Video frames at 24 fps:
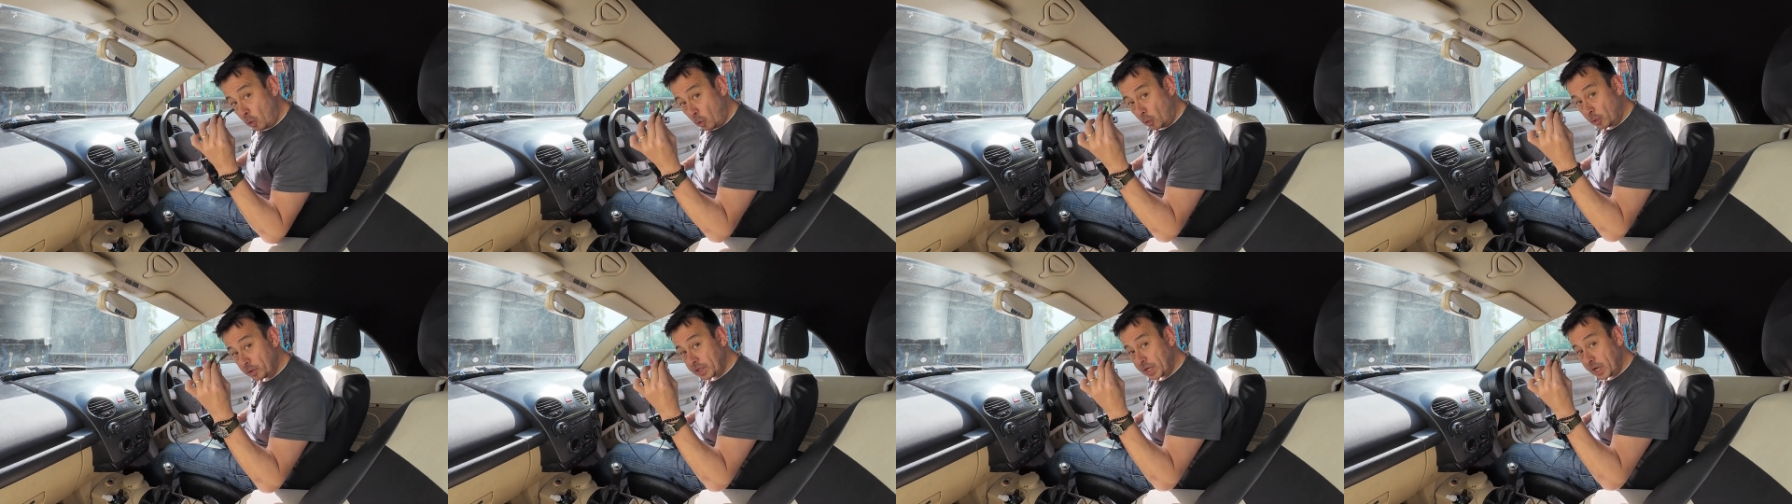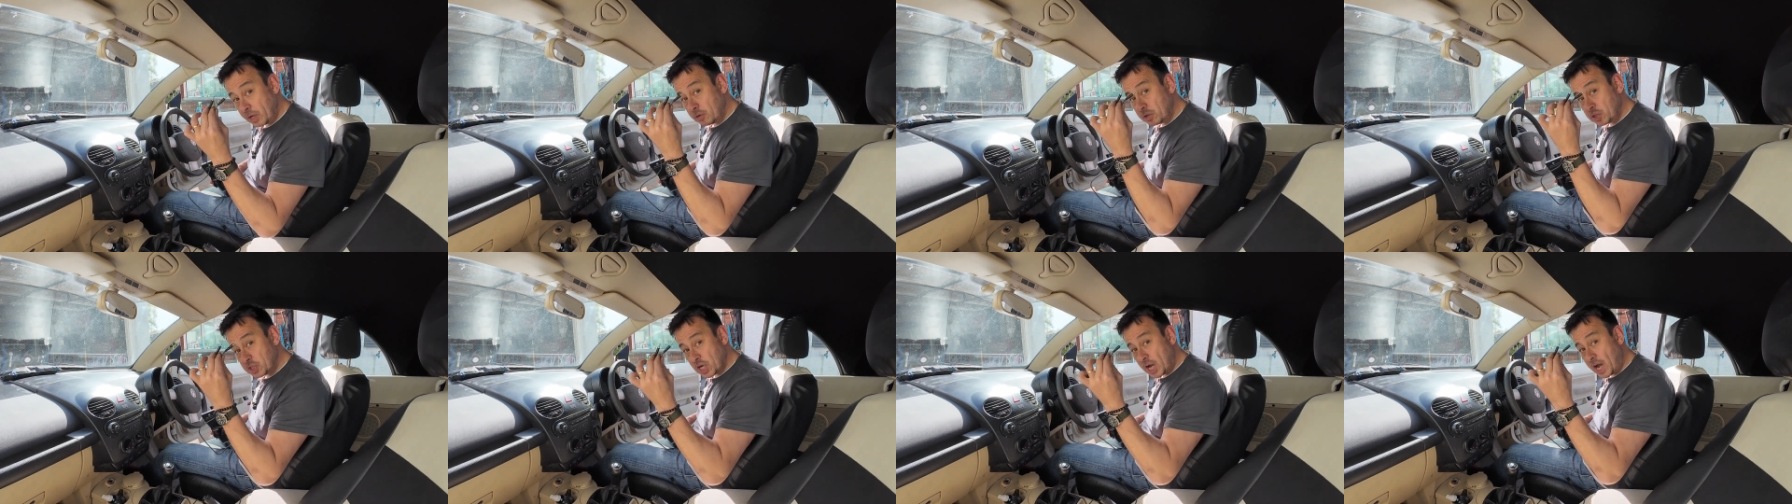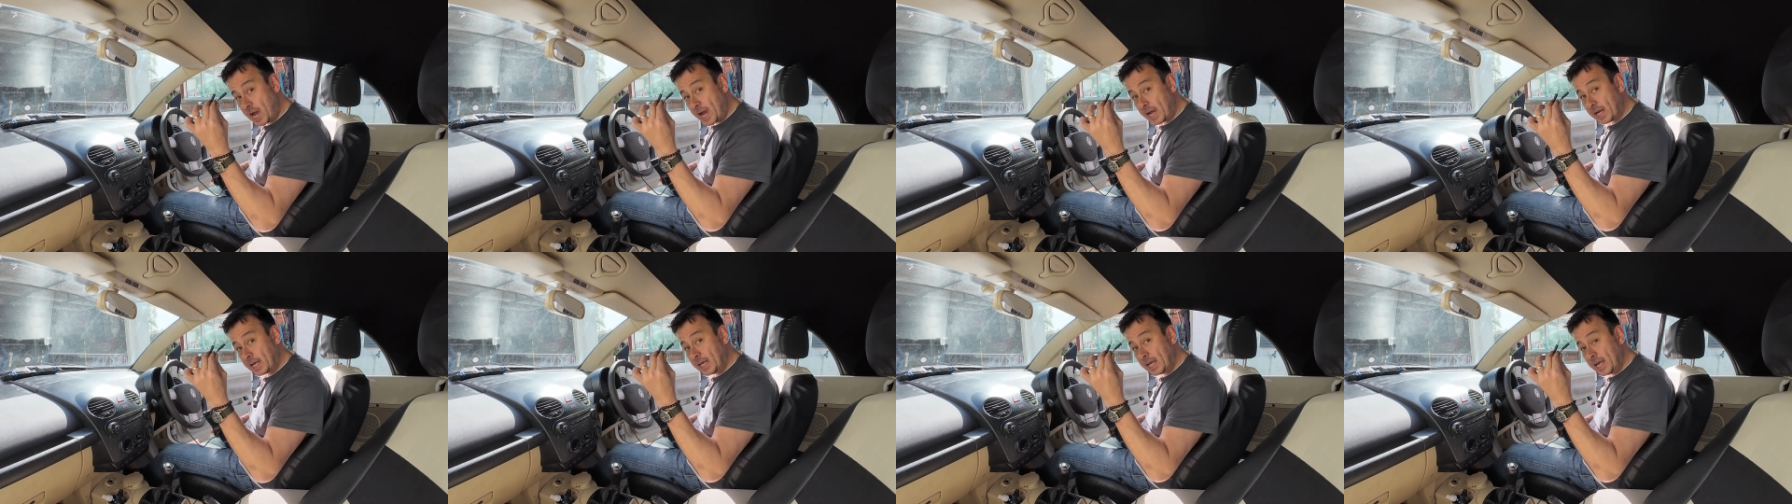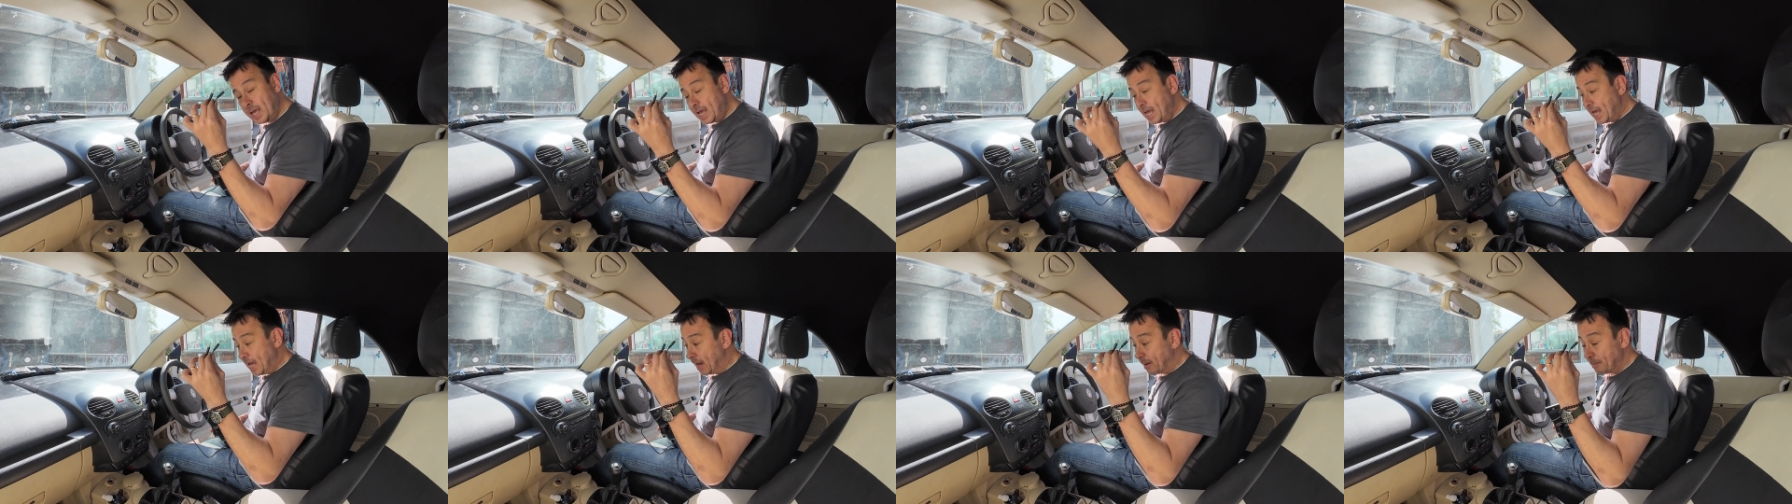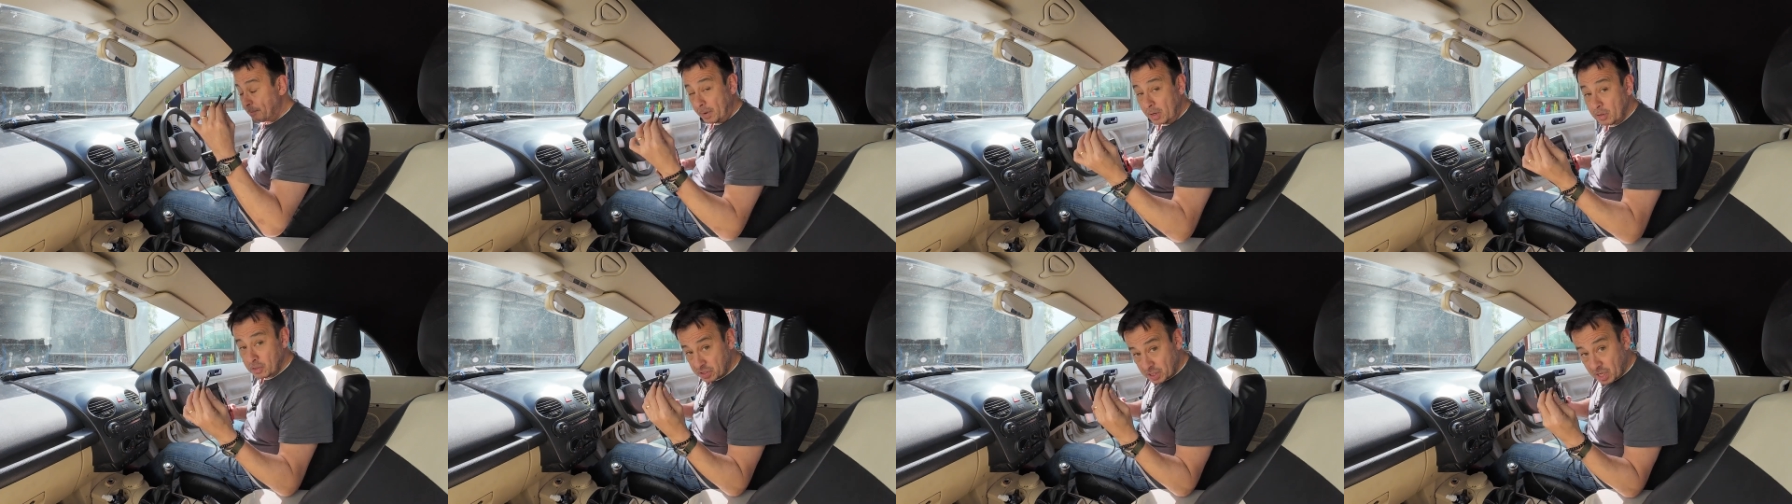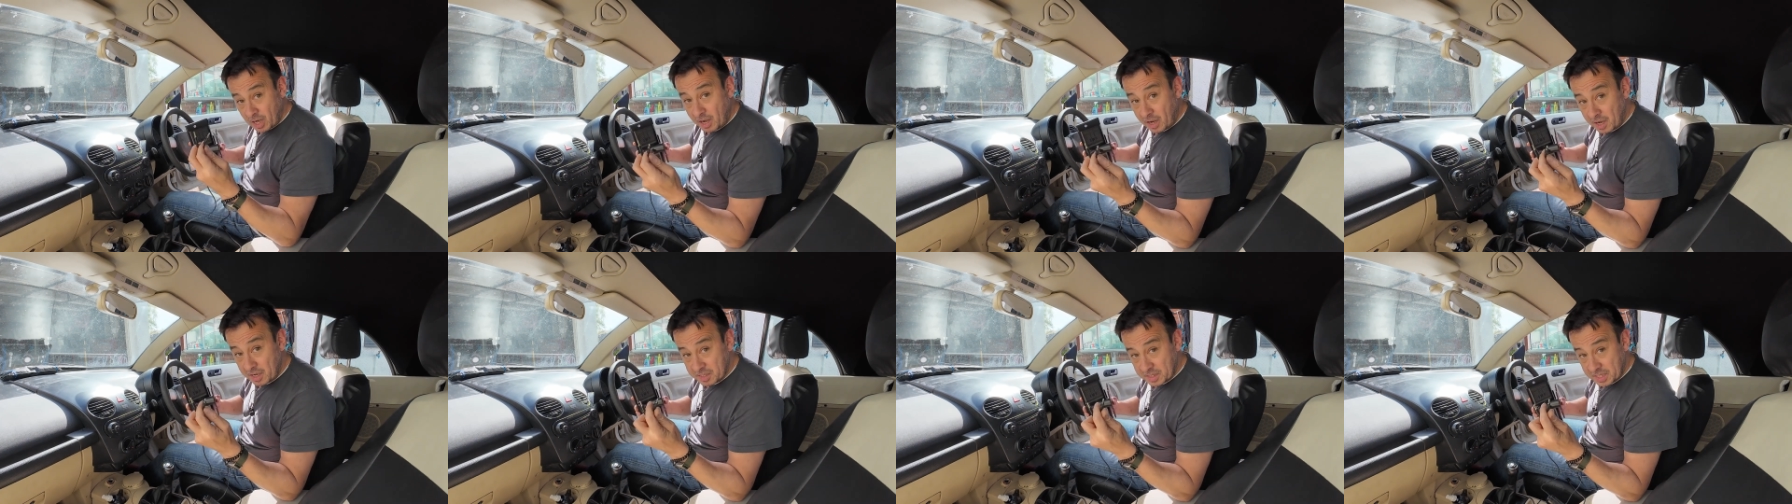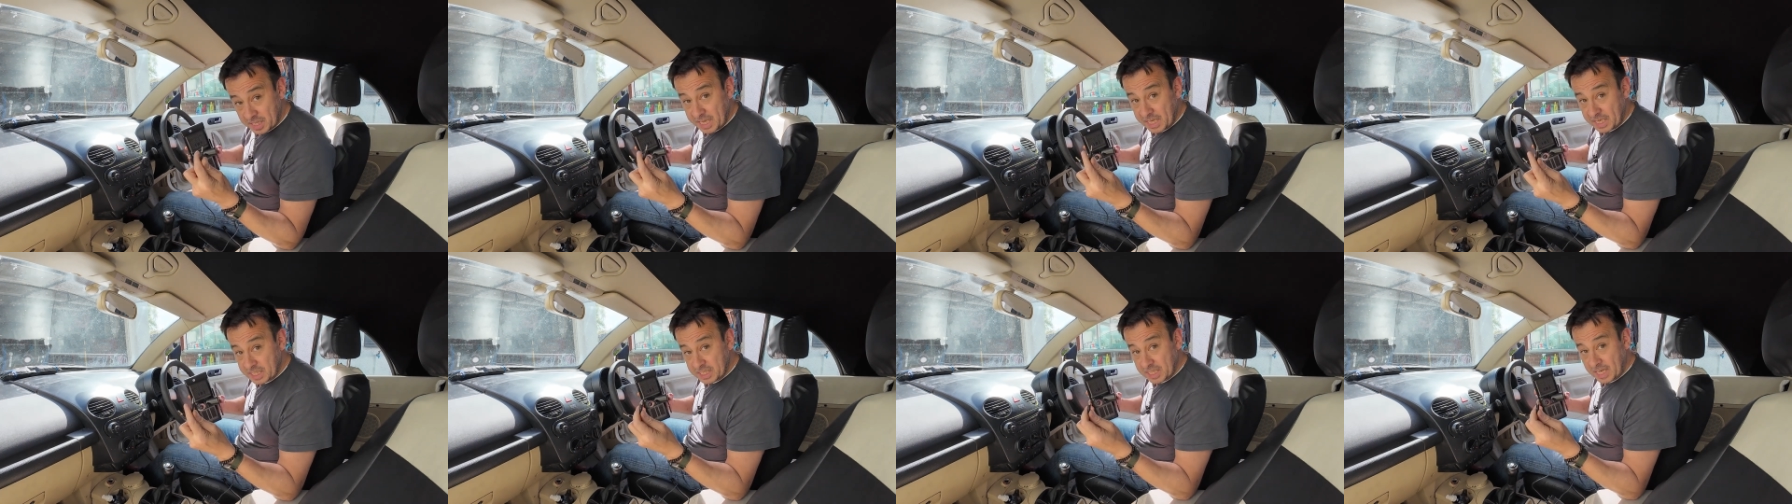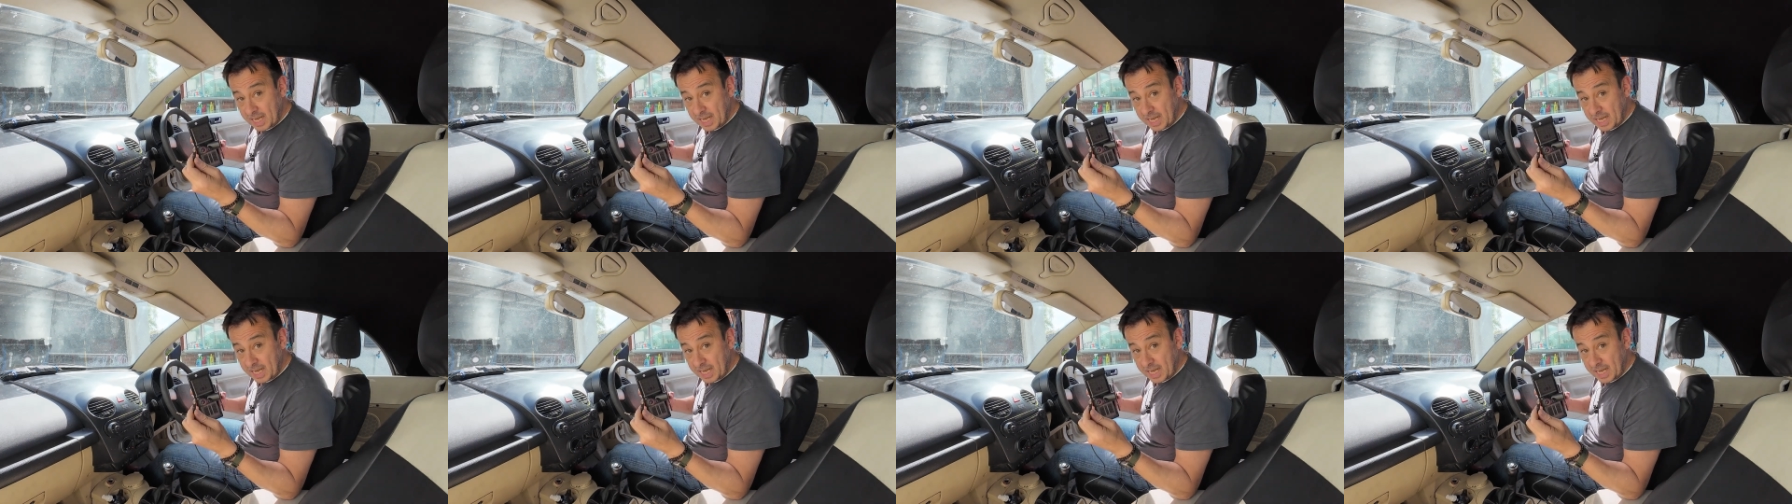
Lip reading: audio jack. And most cars these